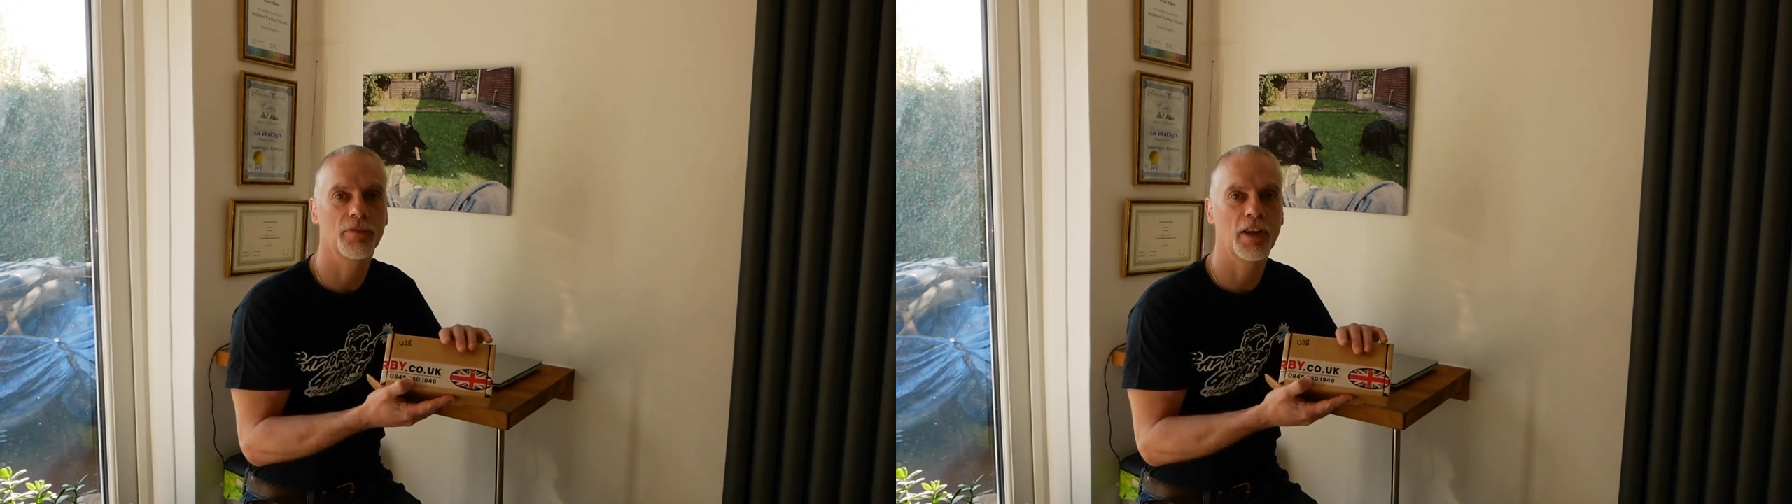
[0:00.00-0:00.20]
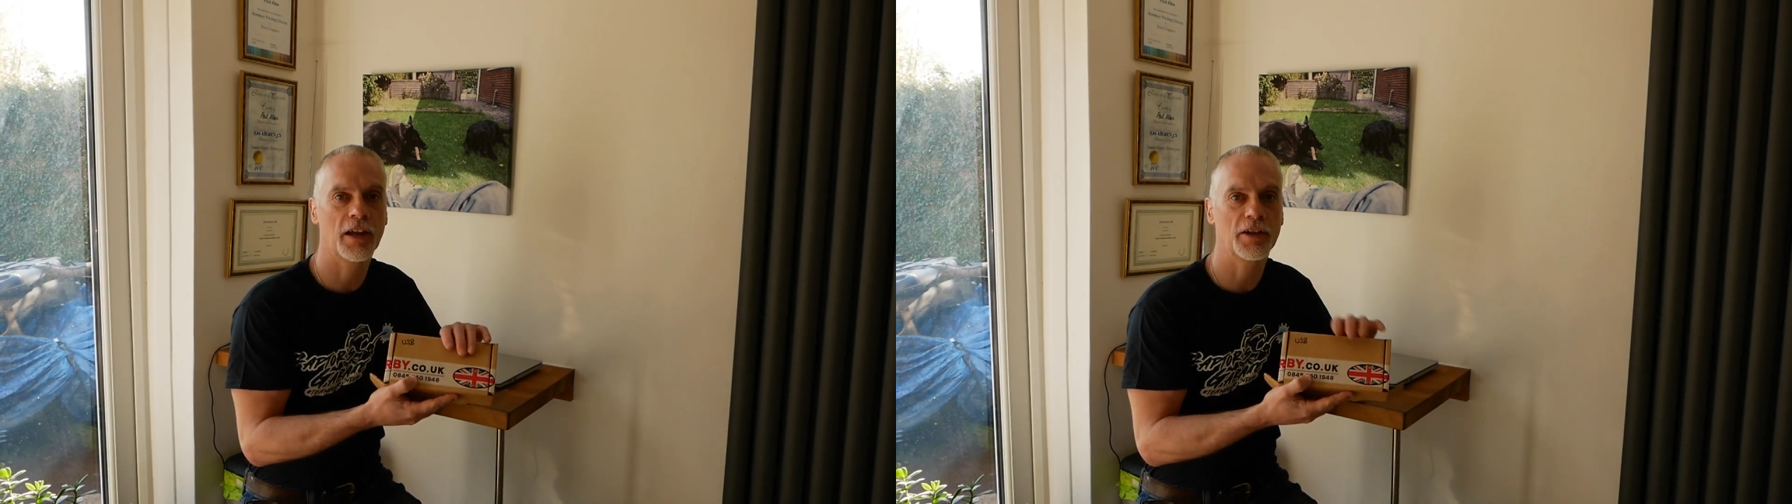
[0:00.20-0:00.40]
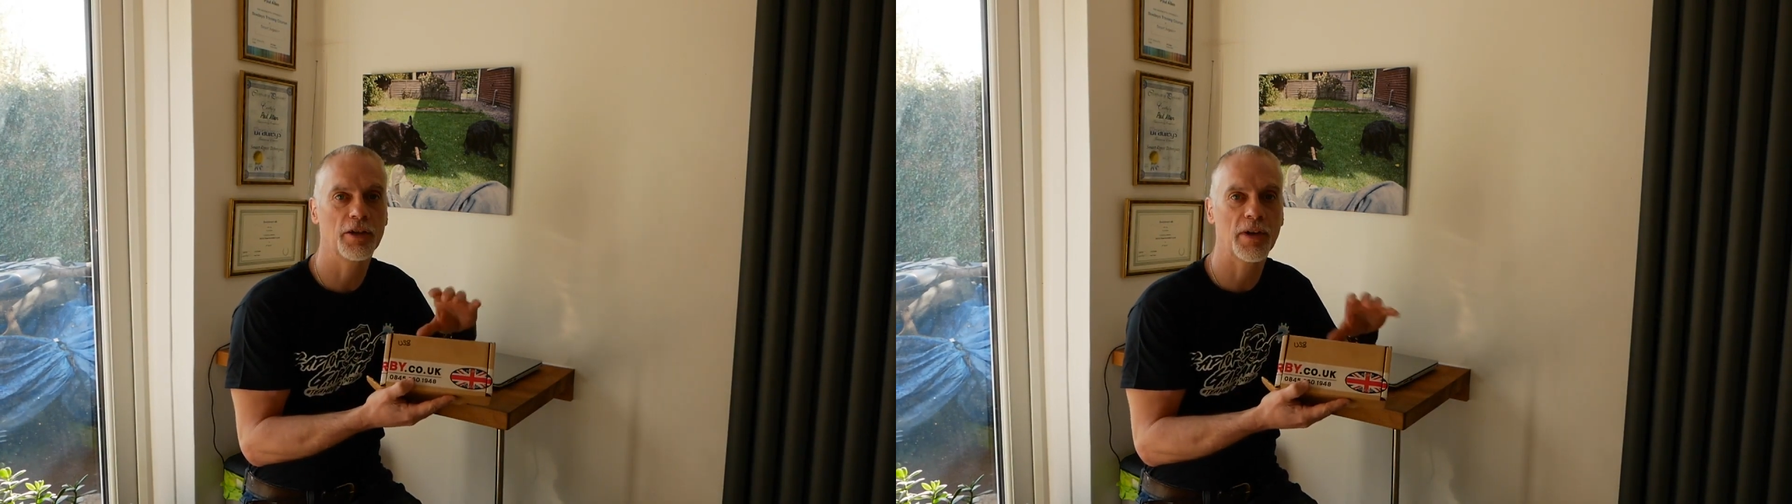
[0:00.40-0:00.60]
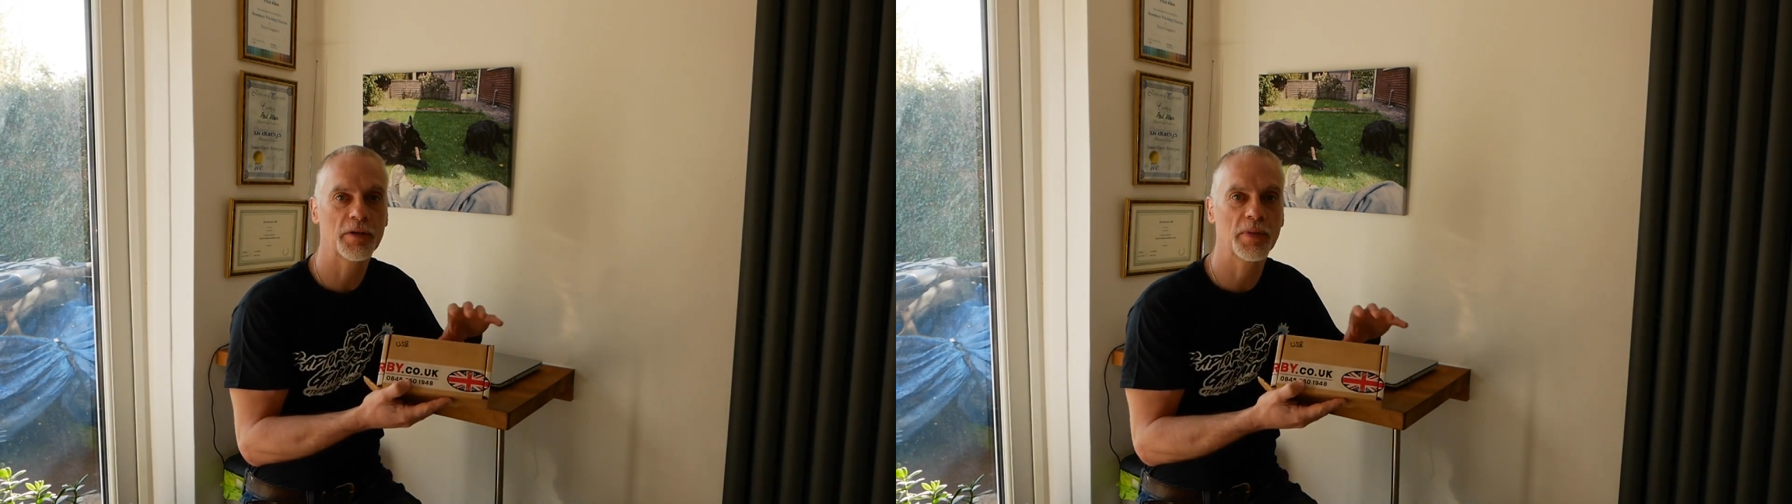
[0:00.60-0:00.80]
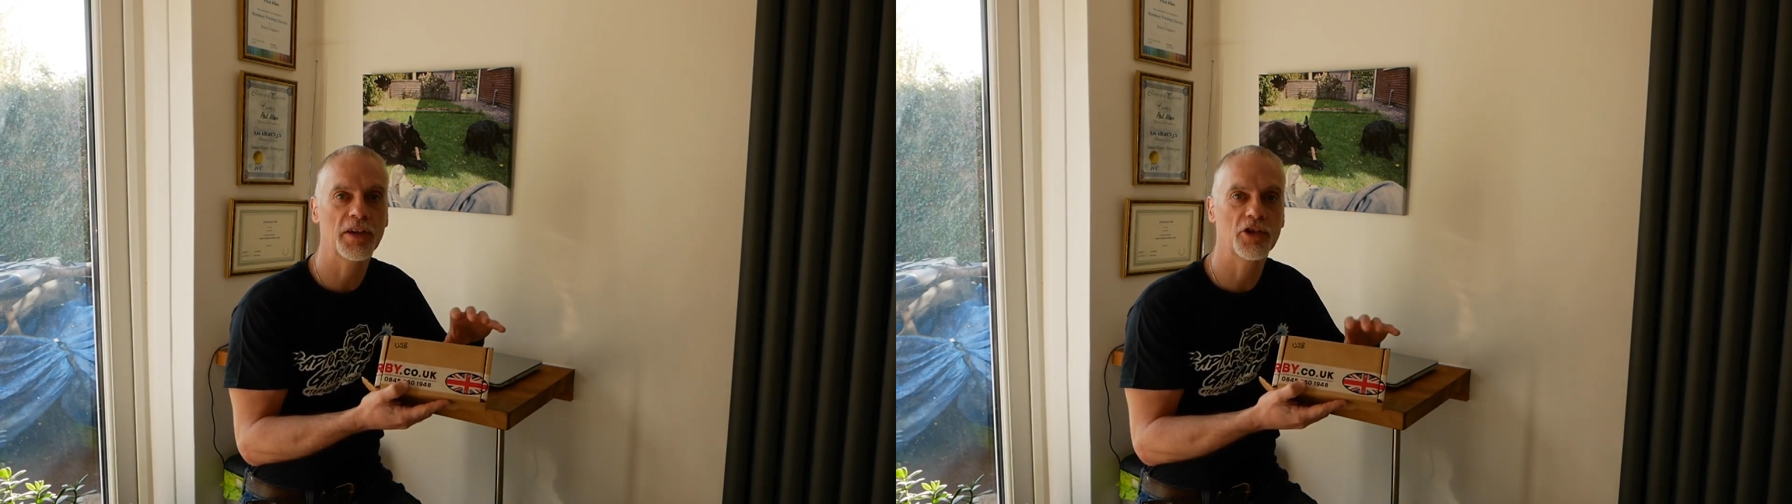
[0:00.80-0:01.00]
like
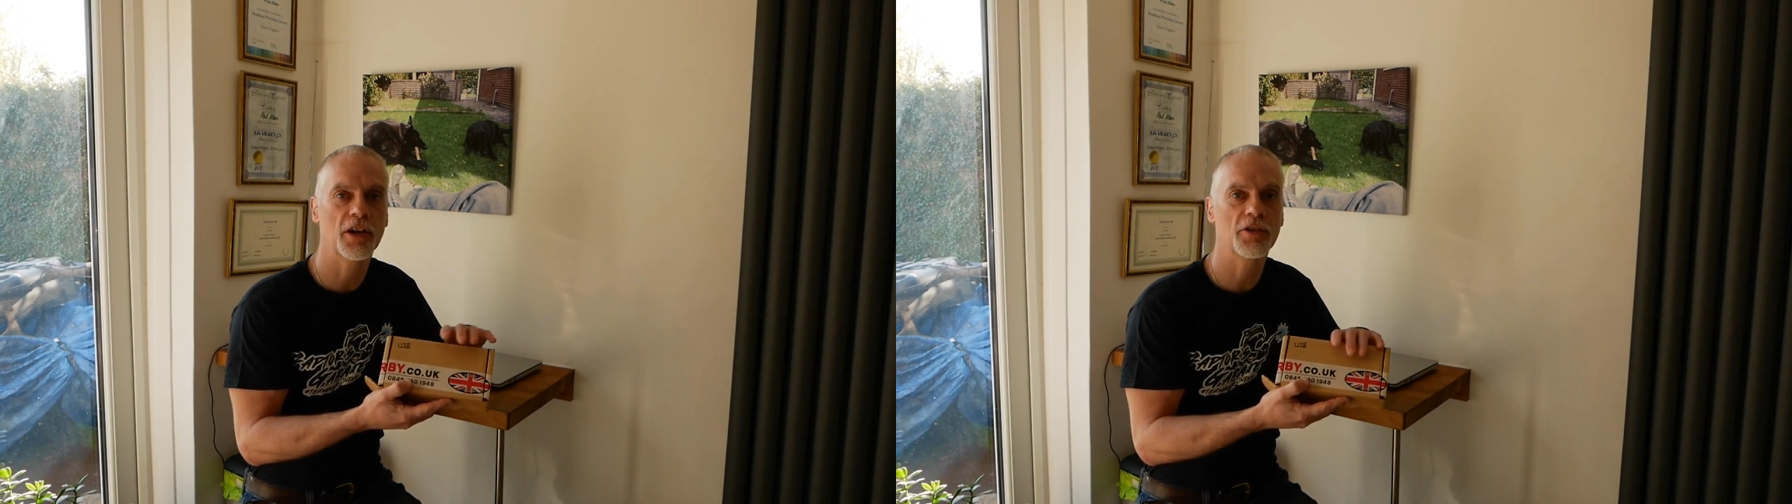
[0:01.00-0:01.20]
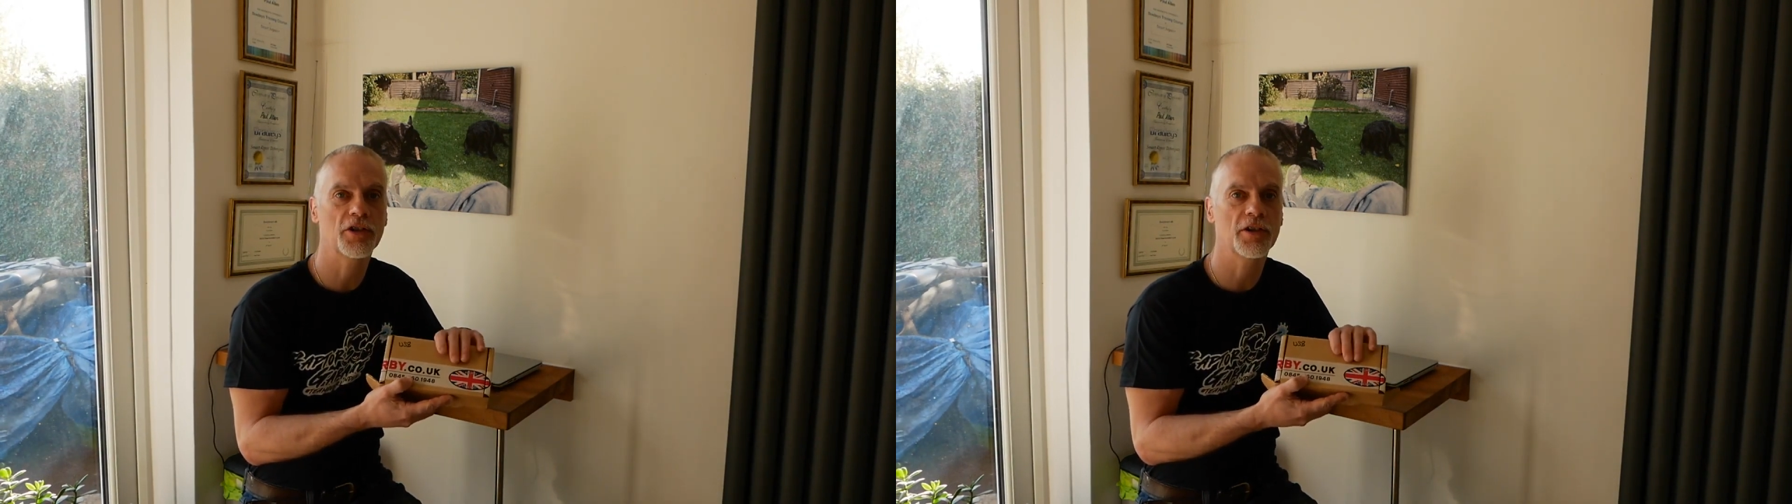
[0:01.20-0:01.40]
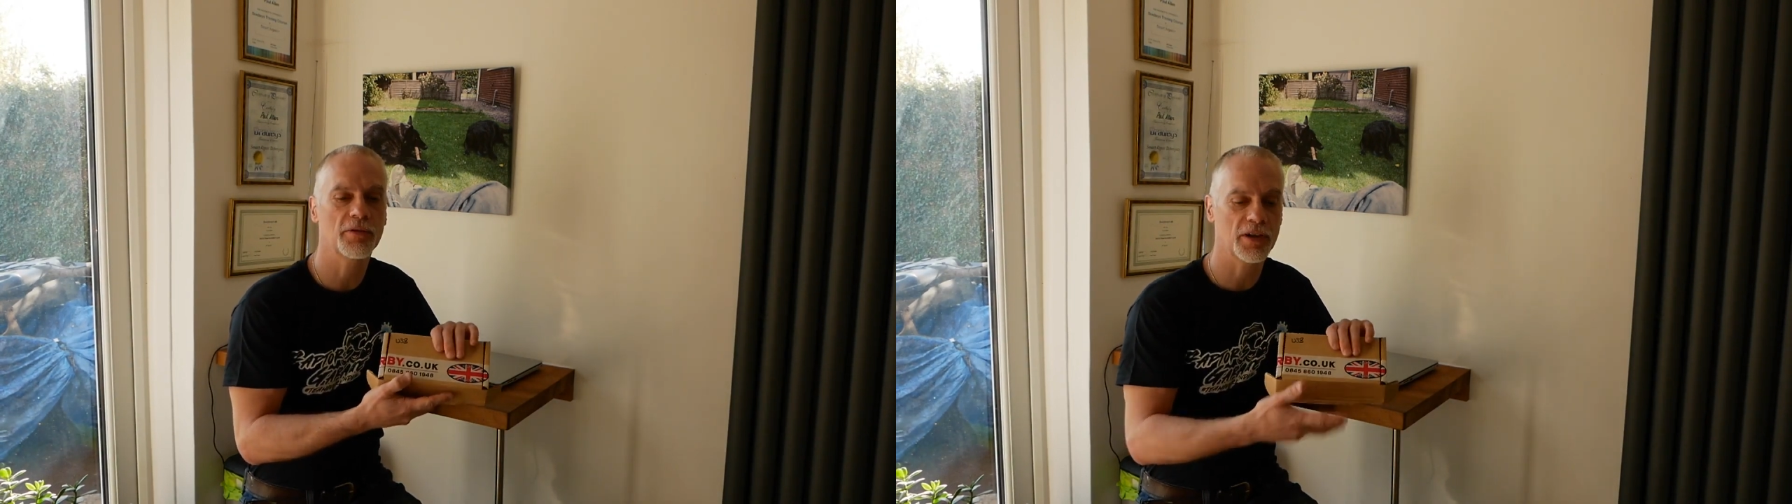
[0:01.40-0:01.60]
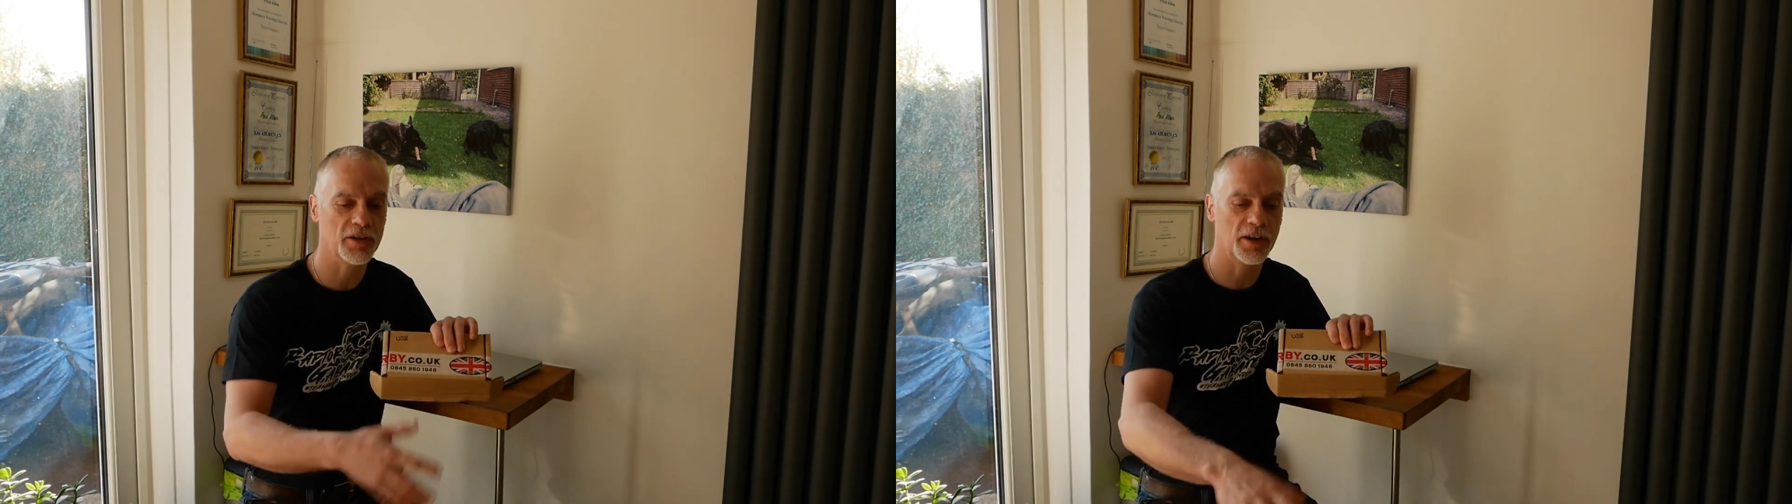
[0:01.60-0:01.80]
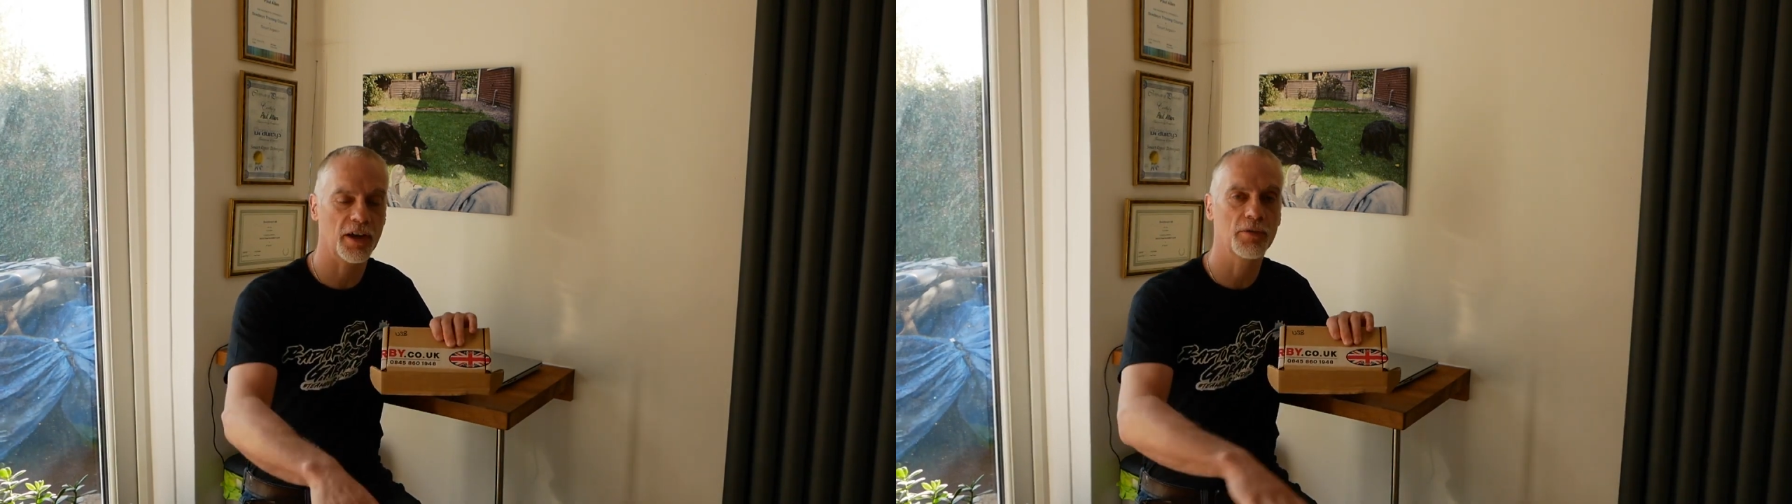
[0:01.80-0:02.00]
USB charger
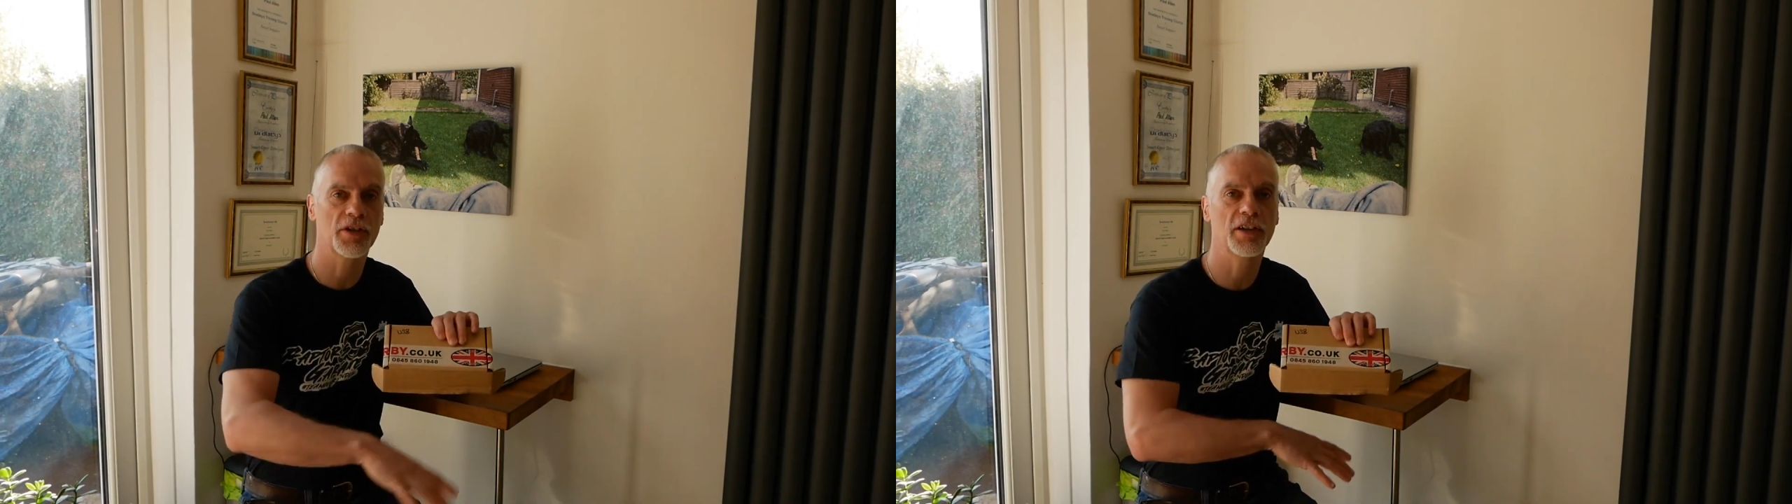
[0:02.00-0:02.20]
unit that goes